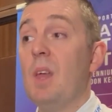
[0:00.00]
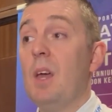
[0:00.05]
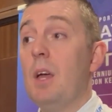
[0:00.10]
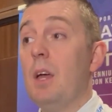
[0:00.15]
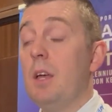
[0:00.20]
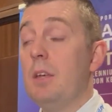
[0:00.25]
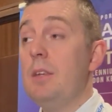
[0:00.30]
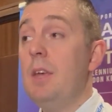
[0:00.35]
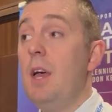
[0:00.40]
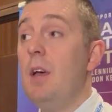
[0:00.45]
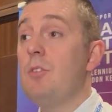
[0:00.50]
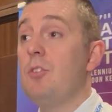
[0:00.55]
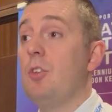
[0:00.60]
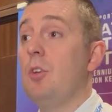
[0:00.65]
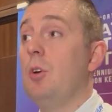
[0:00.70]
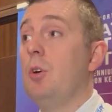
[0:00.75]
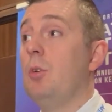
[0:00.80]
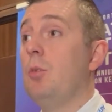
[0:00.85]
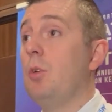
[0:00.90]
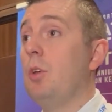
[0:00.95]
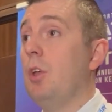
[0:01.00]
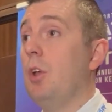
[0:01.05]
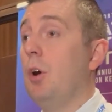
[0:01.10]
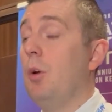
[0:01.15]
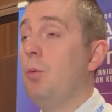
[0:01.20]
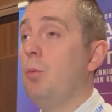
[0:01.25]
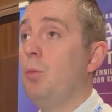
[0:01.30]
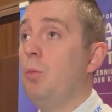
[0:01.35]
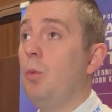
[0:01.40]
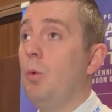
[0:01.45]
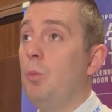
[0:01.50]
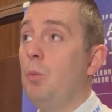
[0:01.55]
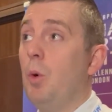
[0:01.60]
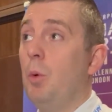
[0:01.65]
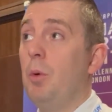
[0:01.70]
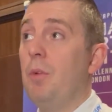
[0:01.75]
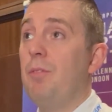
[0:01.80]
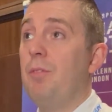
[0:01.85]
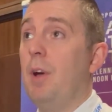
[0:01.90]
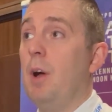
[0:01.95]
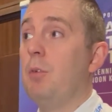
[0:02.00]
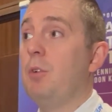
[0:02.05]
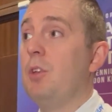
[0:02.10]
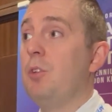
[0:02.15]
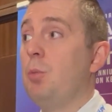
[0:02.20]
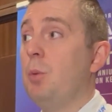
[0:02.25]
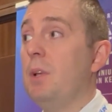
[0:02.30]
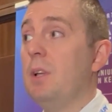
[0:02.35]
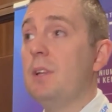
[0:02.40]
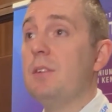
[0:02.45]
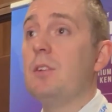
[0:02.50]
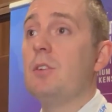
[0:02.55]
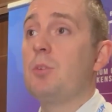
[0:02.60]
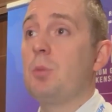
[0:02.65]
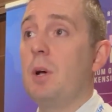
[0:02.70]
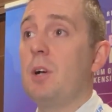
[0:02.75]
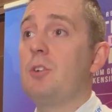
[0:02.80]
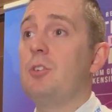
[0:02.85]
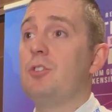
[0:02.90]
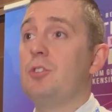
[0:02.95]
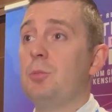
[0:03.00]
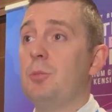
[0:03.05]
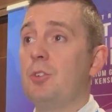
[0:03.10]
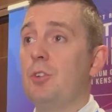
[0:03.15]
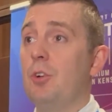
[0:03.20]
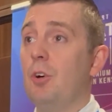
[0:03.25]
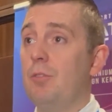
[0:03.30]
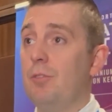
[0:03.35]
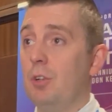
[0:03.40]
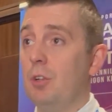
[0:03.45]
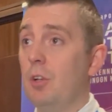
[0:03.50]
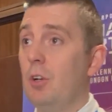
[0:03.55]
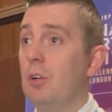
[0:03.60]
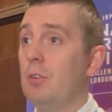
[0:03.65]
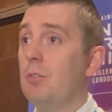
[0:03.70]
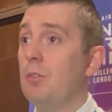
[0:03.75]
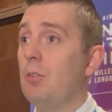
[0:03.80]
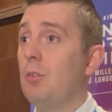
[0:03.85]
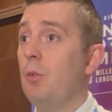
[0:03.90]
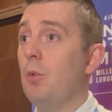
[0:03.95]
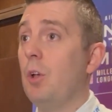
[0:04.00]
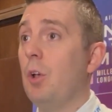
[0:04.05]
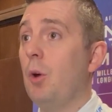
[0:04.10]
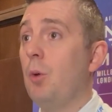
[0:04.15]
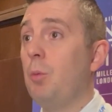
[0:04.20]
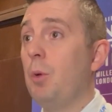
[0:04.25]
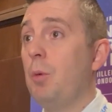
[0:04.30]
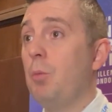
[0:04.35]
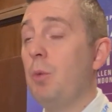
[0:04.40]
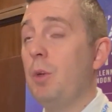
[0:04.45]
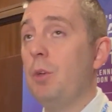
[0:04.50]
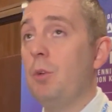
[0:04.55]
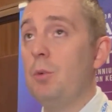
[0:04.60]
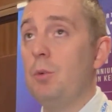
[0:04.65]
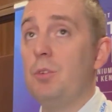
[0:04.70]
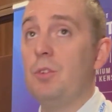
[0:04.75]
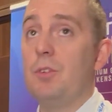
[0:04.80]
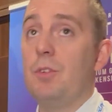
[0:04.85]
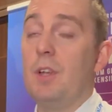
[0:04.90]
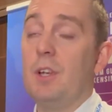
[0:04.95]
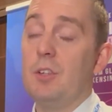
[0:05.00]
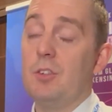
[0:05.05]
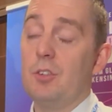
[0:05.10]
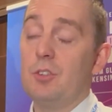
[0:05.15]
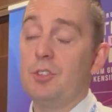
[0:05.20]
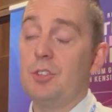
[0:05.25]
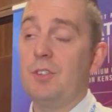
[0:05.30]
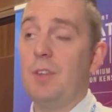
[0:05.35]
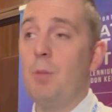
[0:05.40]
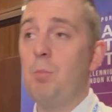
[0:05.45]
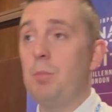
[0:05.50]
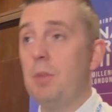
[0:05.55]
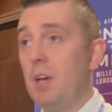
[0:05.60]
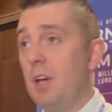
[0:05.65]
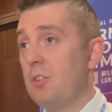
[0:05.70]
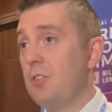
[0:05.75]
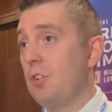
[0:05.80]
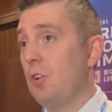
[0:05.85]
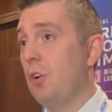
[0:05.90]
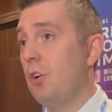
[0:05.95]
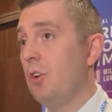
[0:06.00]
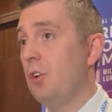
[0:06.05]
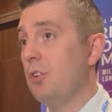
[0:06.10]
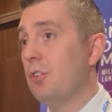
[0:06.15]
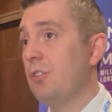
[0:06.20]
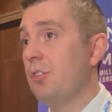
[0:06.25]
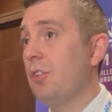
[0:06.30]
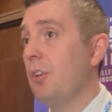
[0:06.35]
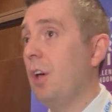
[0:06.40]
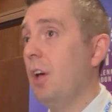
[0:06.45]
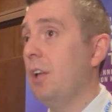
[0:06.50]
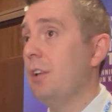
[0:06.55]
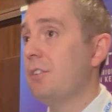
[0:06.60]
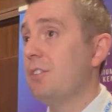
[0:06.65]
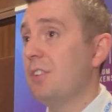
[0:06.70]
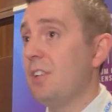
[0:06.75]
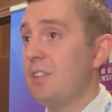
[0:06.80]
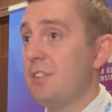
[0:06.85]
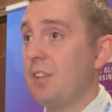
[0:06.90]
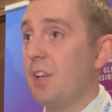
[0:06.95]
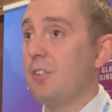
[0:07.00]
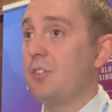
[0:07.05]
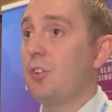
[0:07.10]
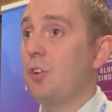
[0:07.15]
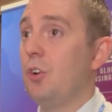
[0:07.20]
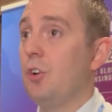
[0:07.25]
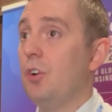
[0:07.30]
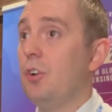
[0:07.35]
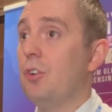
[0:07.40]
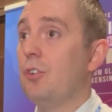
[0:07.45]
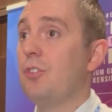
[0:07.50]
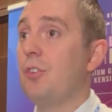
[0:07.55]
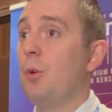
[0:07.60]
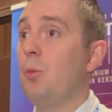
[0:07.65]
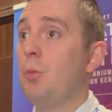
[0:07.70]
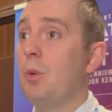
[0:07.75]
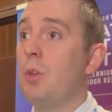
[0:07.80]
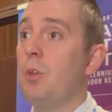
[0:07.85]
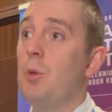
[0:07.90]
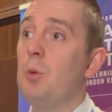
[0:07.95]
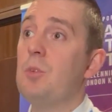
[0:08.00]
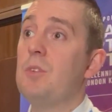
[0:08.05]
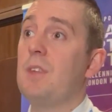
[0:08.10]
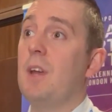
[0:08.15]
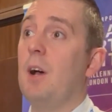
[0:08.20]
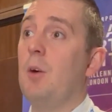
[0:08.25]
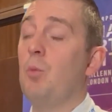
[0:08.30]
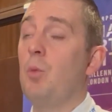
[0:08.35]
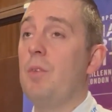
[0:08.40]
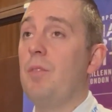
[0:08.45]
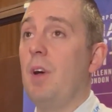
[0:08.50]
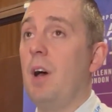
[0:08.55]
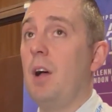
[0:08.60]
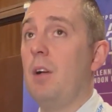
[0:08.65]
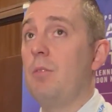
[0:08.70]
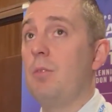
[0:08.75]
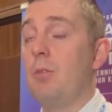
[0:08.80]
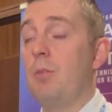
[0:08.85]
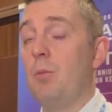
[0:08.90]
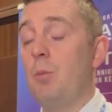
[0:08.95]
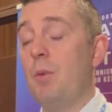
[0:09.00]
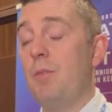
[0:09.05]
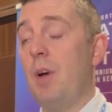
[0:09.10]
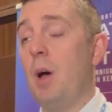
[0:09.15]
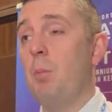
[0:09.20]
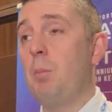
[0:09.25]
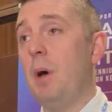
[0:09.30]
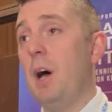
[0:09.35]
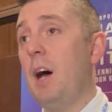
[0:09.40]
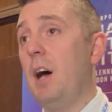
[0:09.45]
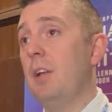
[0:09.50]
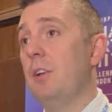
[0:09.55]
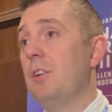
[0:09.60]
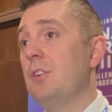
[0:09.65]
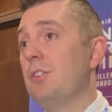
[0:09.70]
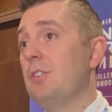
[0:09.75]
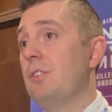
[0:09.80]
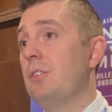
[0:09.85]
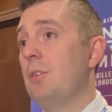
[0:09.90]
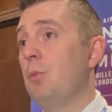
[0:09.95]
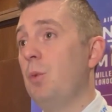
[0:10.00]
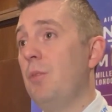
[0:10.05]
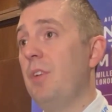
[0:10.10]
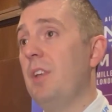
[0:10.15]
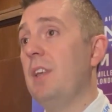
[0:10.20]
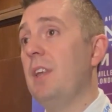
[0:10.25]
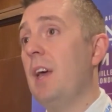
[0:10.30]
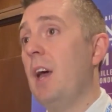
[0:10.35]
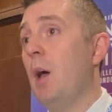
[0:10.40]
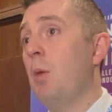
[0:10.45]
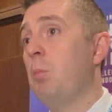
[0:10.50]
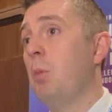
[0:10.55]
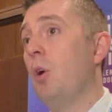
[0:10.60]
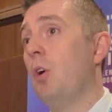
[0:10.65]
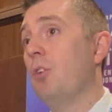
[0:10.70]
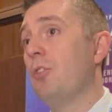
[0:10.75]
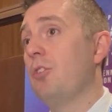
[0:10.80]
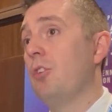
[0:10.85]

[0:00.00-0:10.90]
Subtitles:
Yeah, so what we found is we listen to our customers an awful lot. We use things such as NPS scores and CSAT scores, and we use that with our partners within the airport.